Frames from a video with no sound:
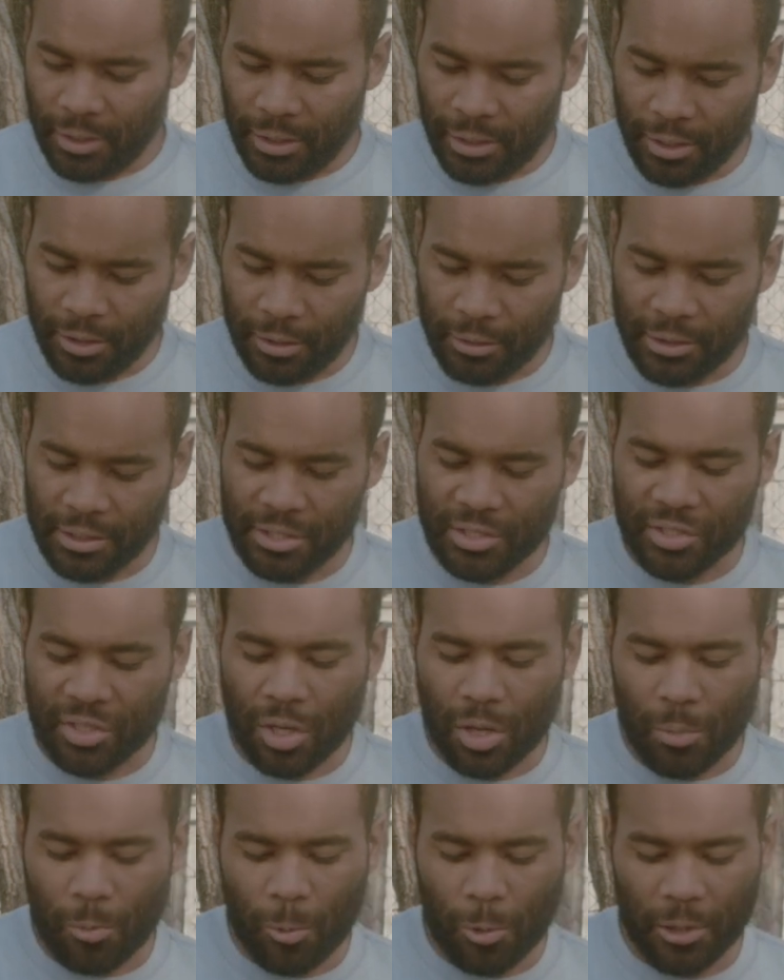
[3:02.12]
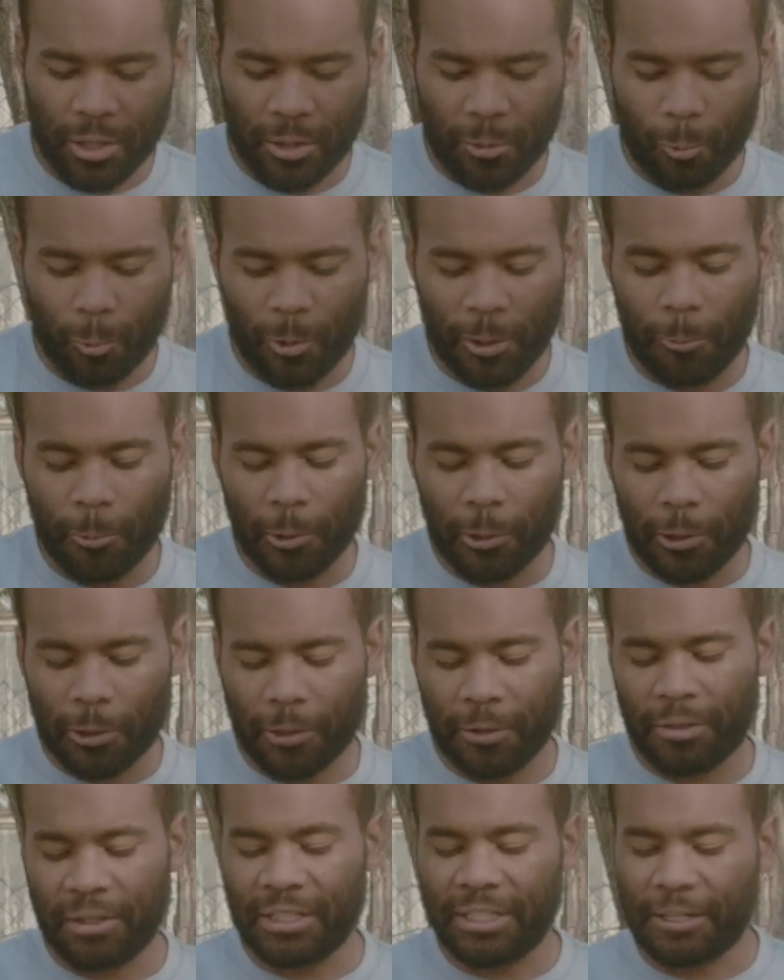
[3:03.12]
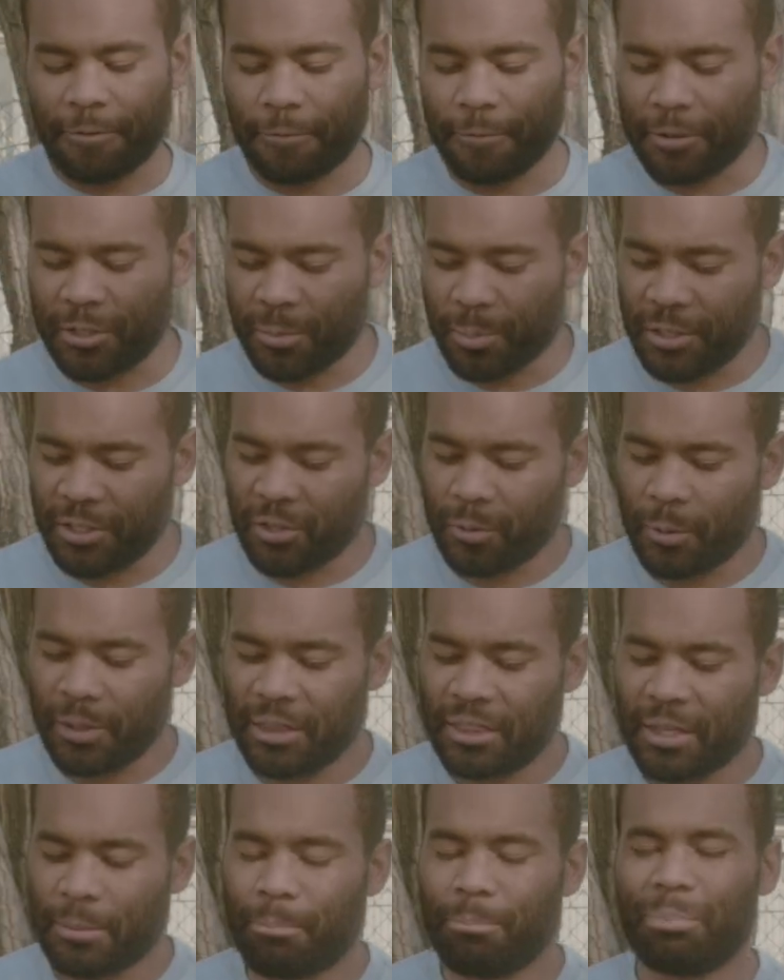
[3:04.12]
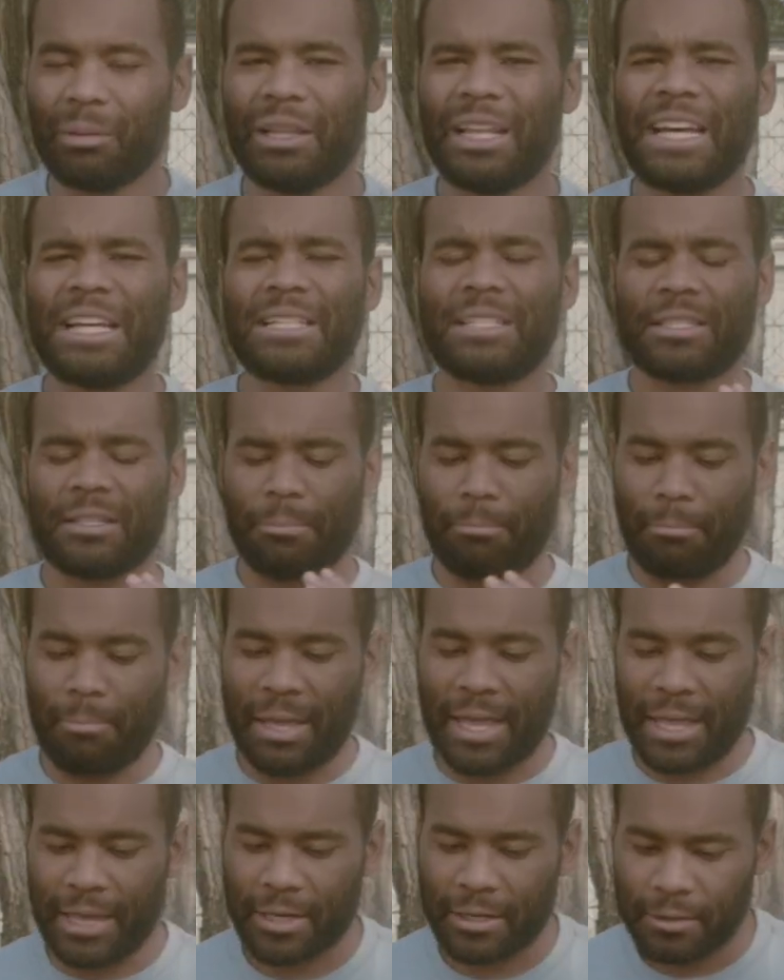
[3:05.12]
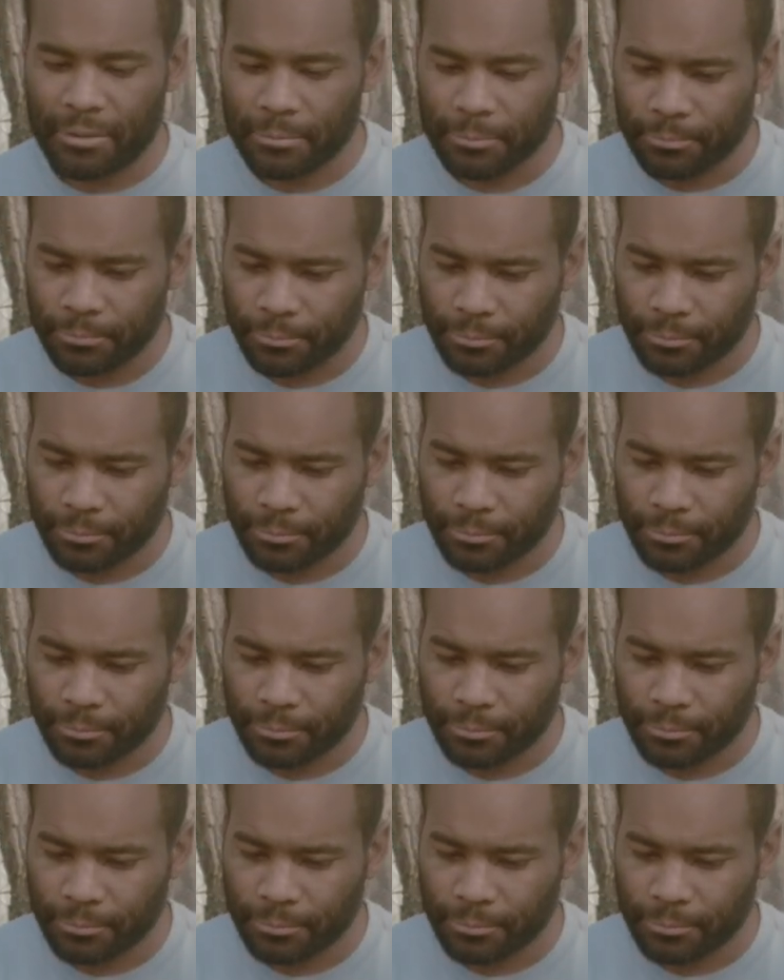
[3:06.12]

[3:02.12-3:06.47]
Here in Psalm 1, we will learn the difference between the blessed man